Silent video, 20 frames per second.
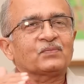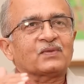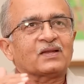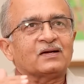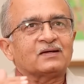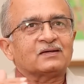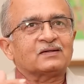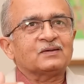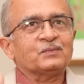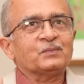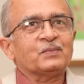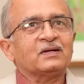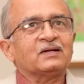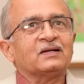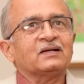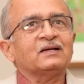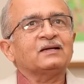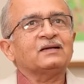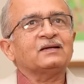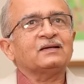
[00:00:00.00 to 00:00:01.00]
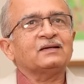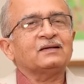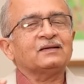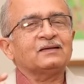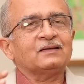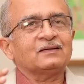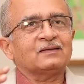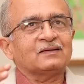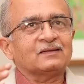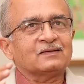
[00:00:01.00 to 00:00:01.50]

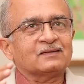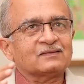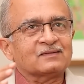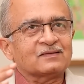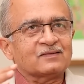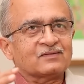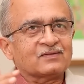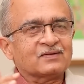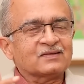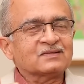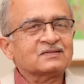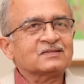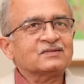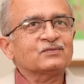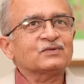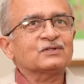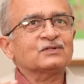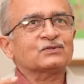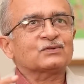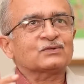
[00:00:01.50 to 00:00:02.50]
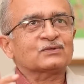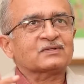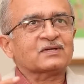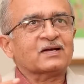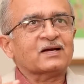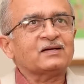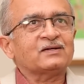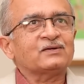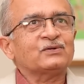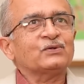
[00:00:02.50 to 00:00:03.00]
ultimately the general civil
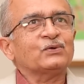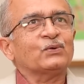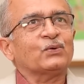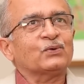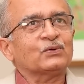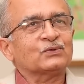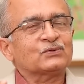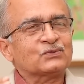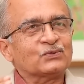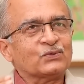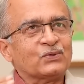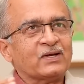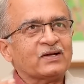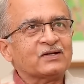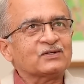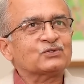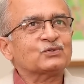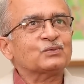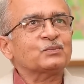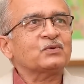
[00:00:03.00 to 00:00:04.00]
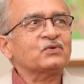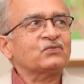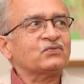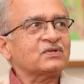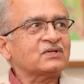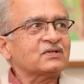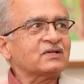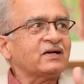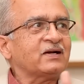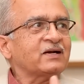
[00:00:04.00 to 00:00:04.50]
society also has to be
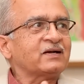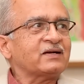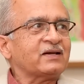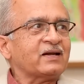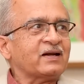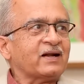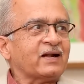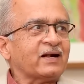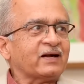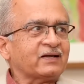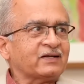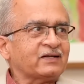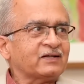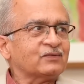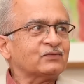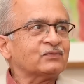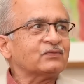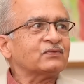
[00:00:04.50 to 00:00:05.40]
vigilant and active